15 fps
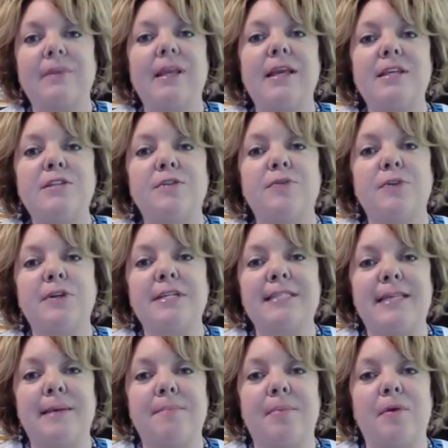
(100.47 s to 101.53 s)
So, for
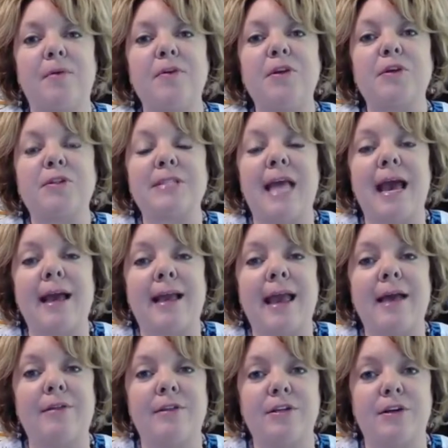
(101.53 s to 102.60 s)
example, your
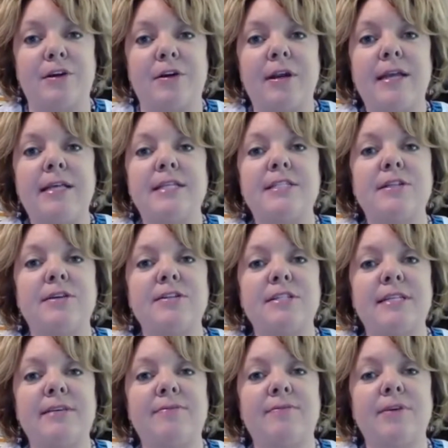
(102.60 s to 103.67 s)
calendar starts
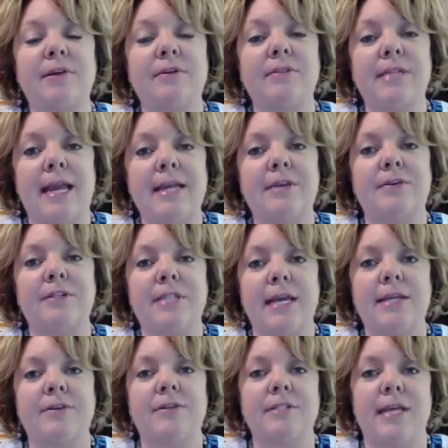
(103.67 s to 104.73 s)
to feel tighter and
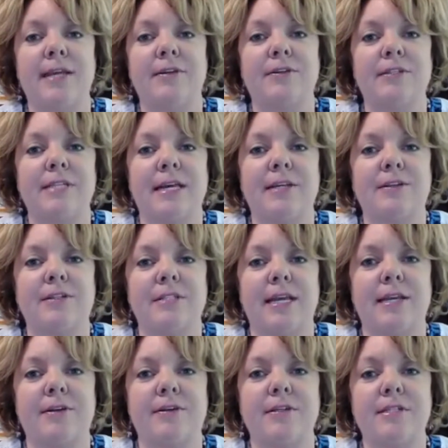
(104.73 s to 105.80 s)
tighter and tighter and tighter and
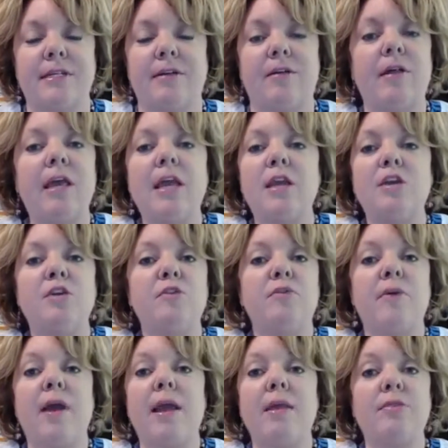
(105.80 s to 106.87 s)
tighter until
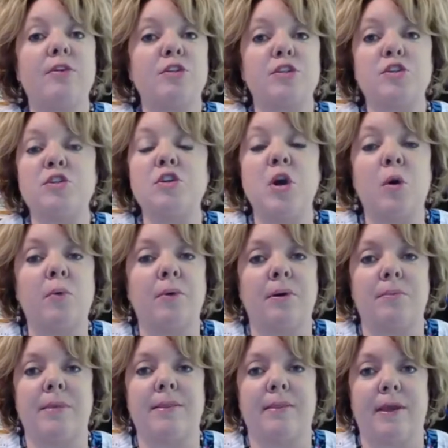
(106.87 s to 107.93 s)
there's no room
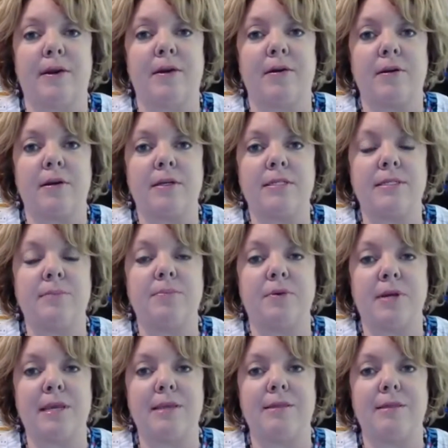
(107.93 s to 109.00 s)
in there to breathe.